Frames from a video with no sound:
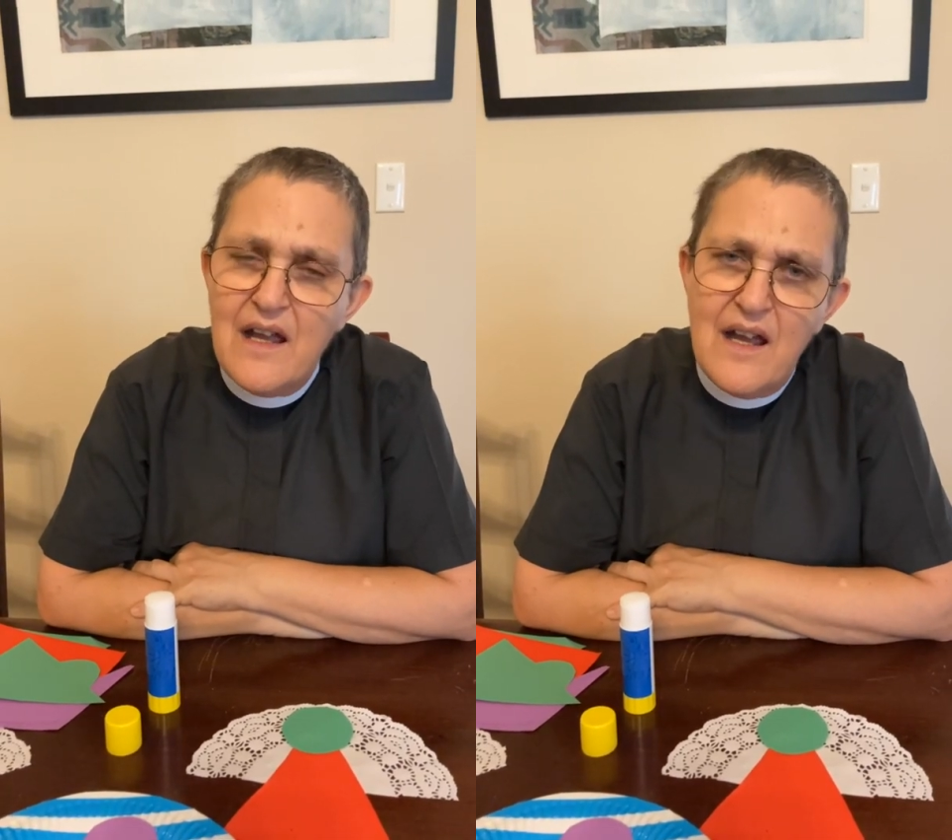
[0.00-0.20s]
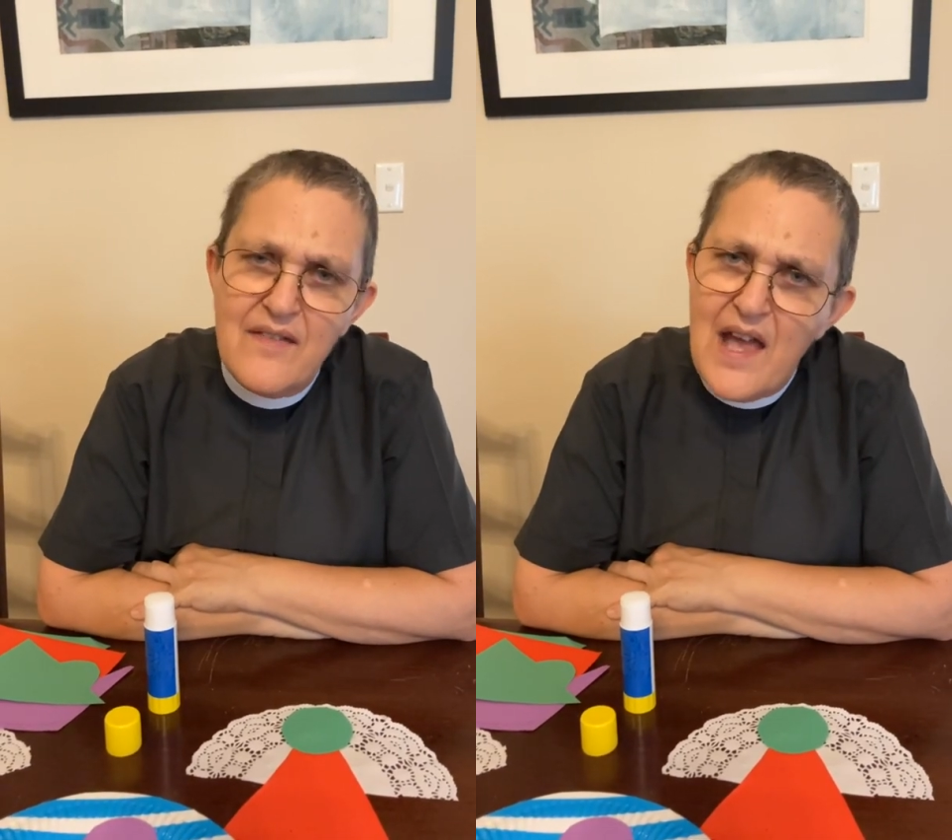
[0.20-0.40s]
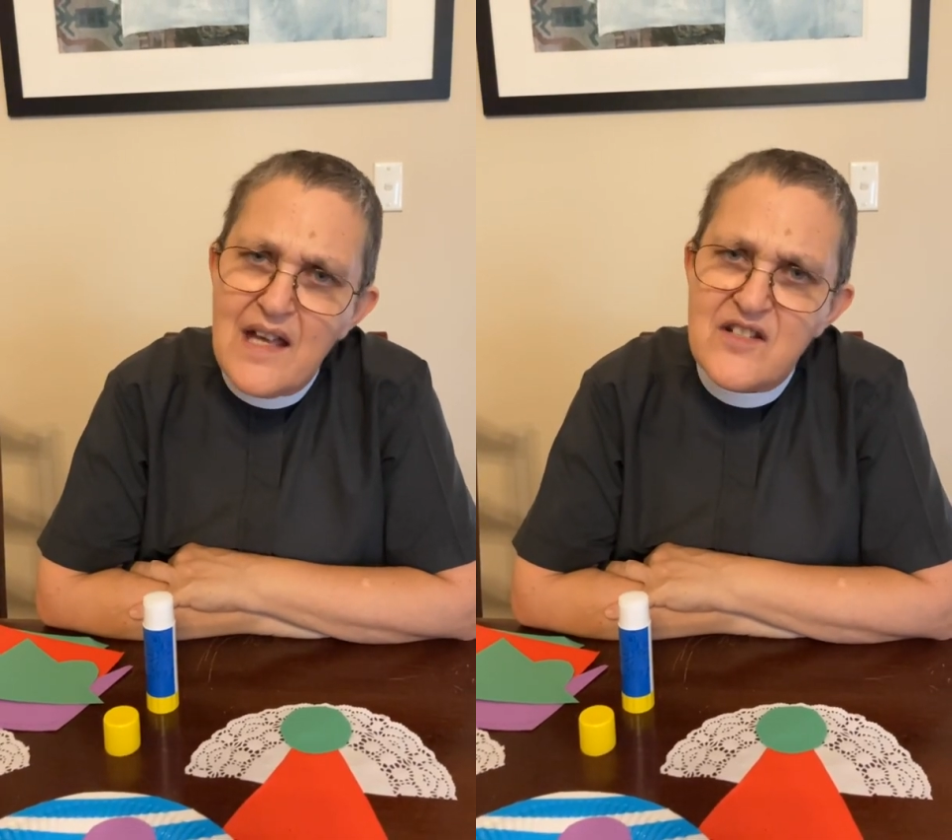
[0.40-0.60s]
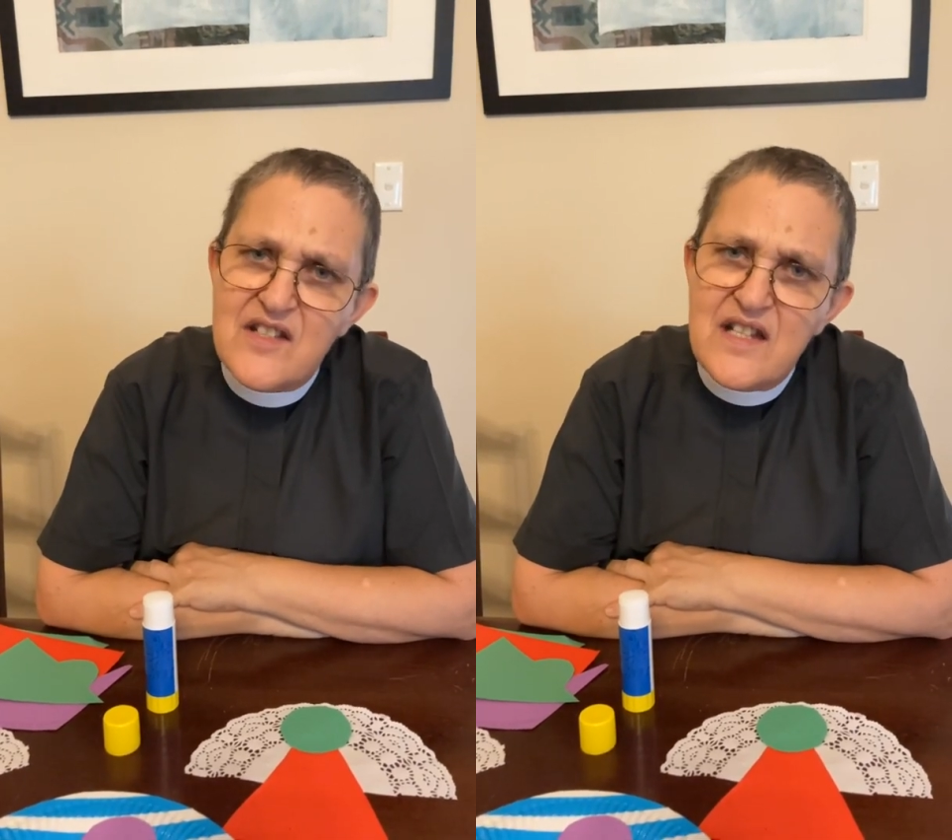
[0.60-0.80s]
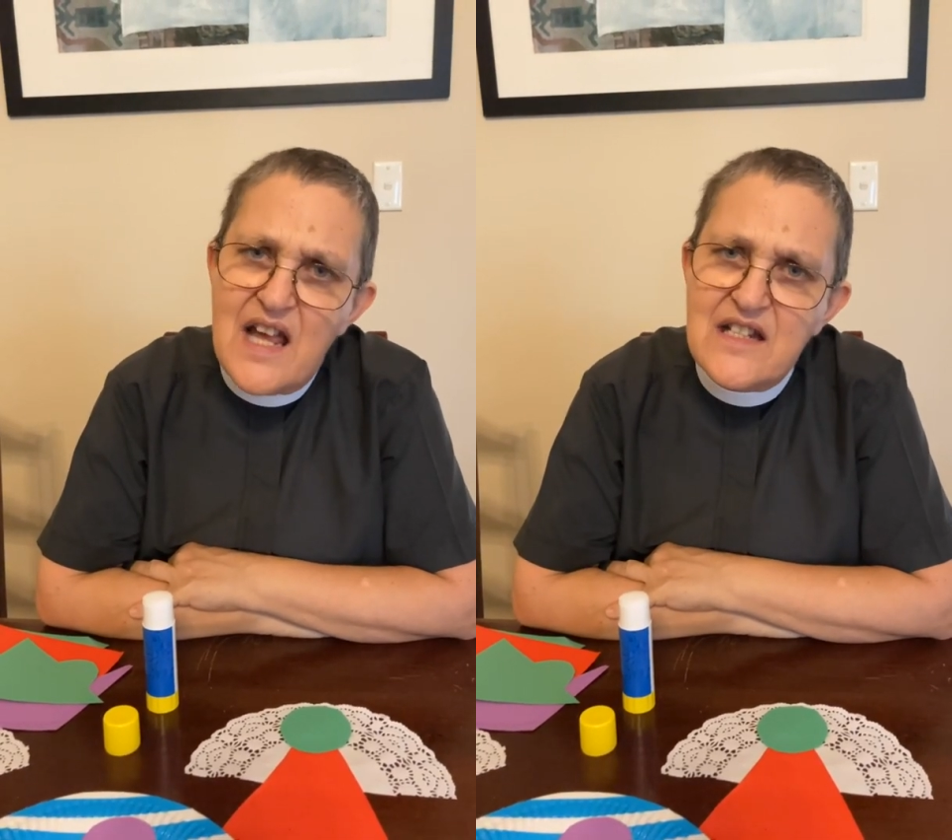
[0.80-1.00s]
And they had to
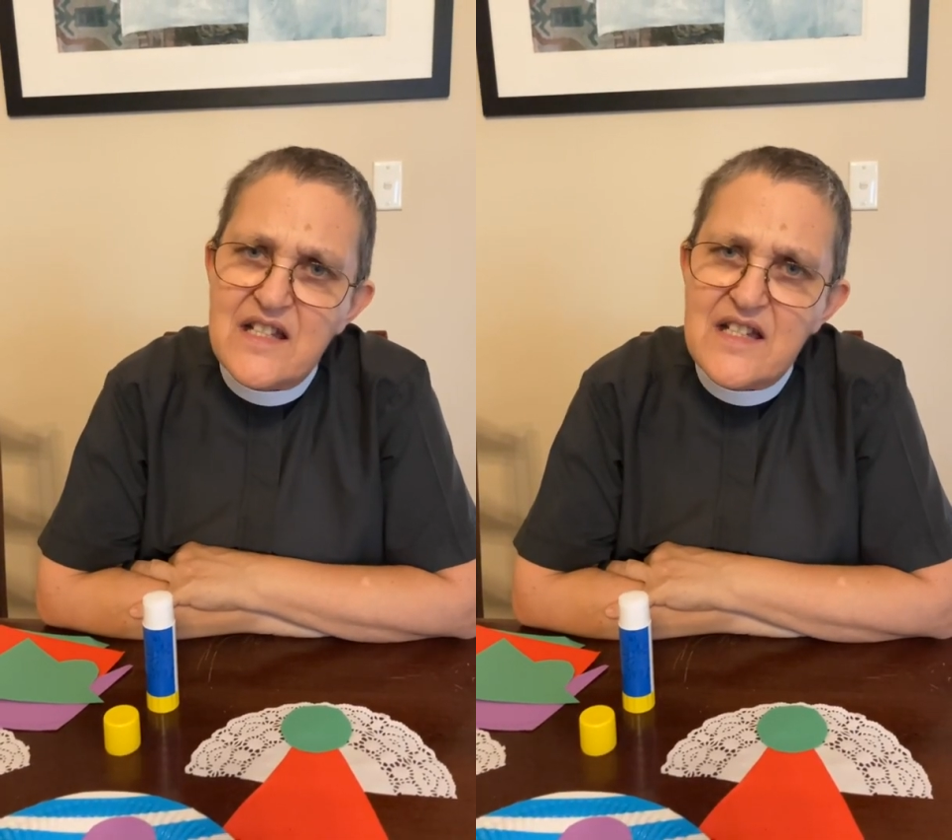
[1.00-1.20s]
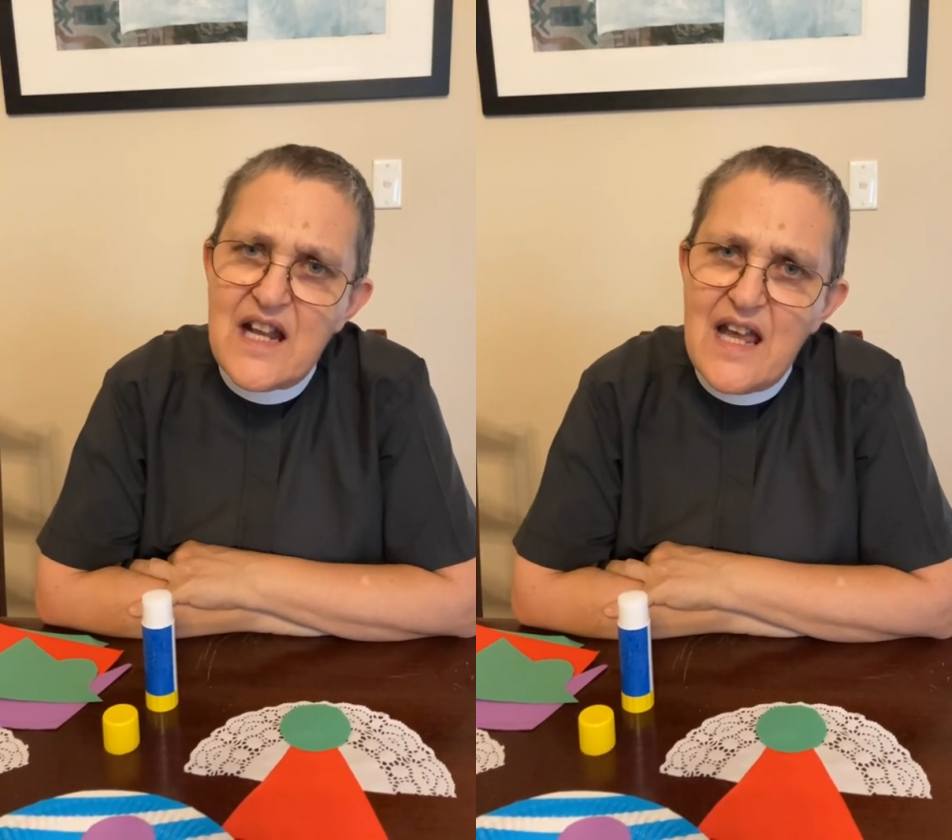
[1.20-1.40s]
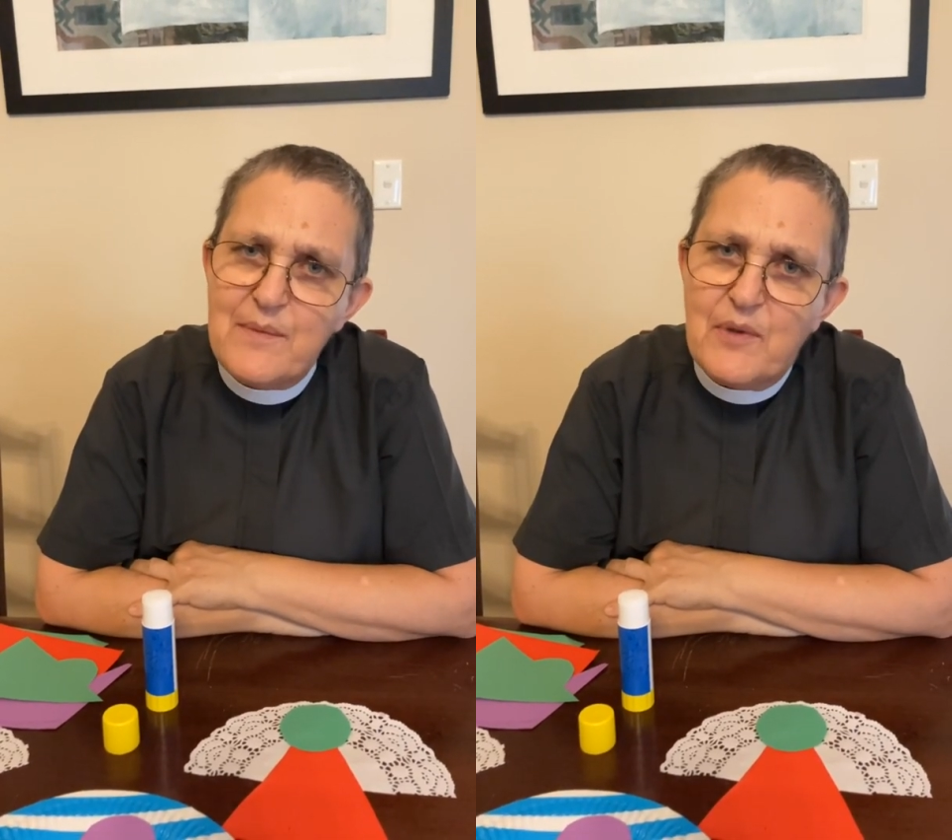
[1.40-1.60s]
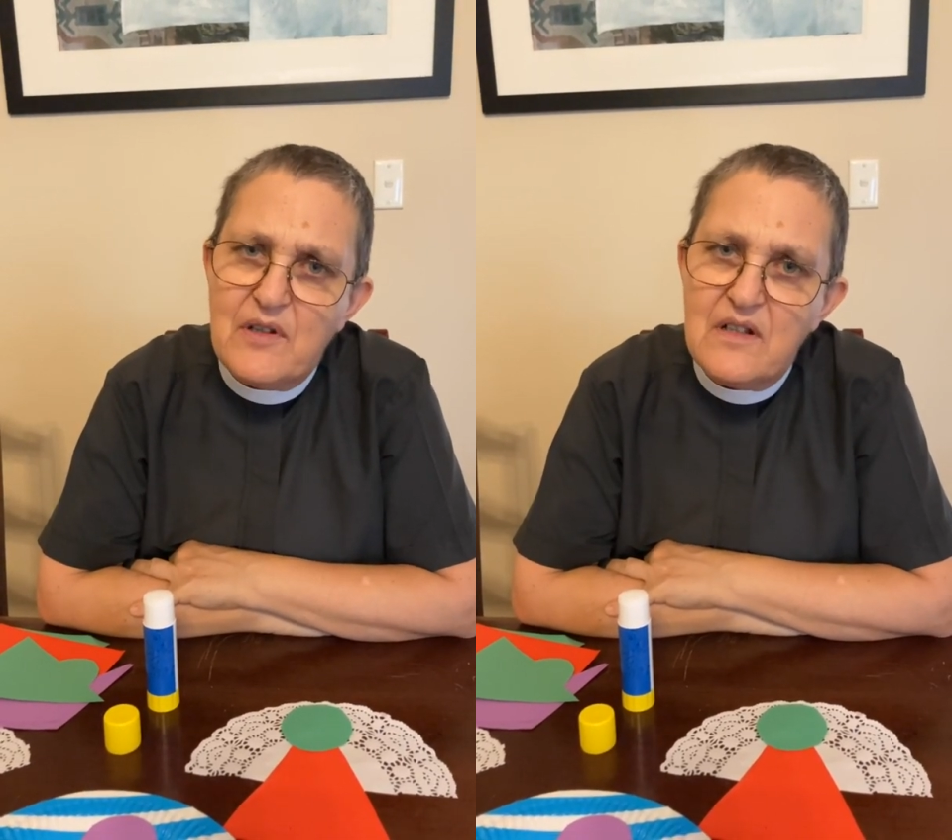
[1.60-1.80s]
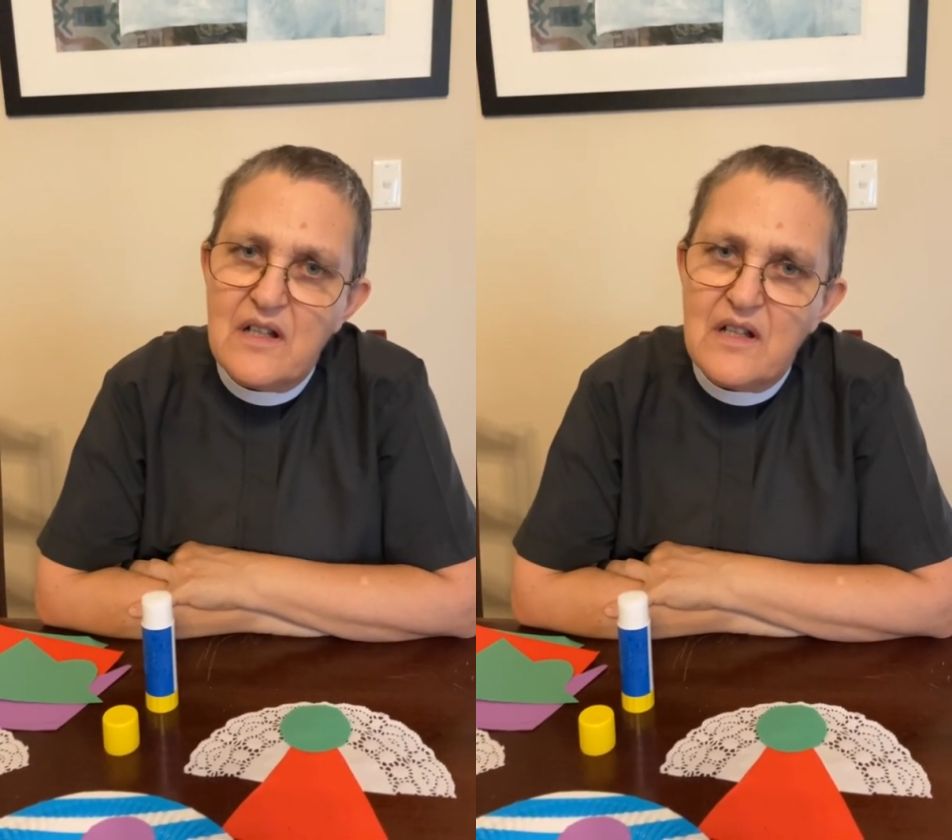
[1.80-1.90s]
stay in a stable.